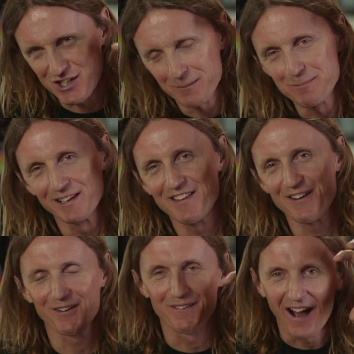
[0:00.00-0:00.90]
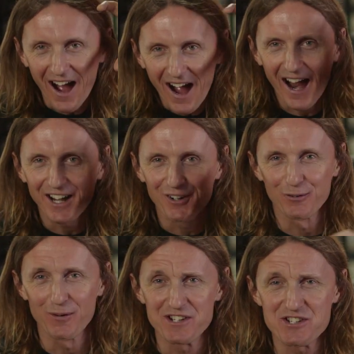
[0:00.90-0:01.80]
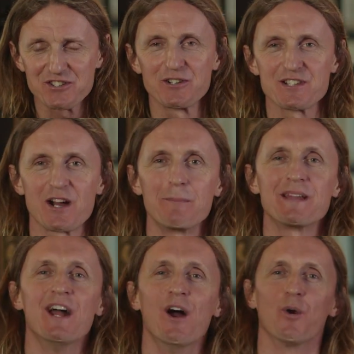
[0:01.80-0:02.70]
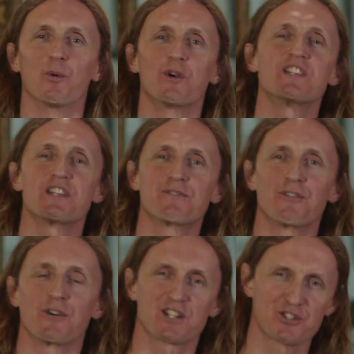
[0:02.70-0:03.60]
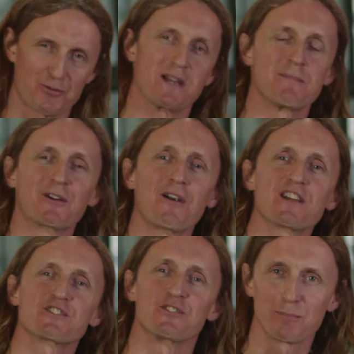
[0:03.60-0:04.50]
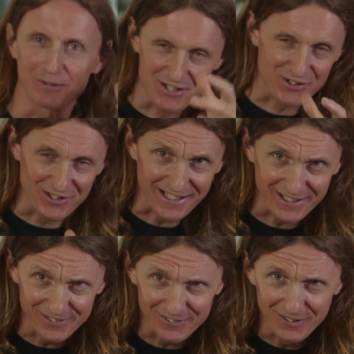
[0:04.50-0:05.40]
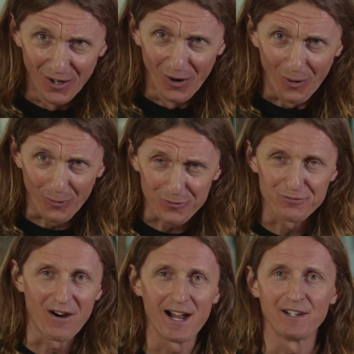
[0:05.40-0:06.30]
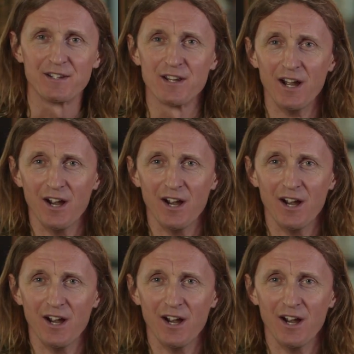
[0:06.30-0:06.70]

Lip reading: Chuck Billy there in the higher register, and it's got me reaching for extreme aggression or pleasure to kill or violent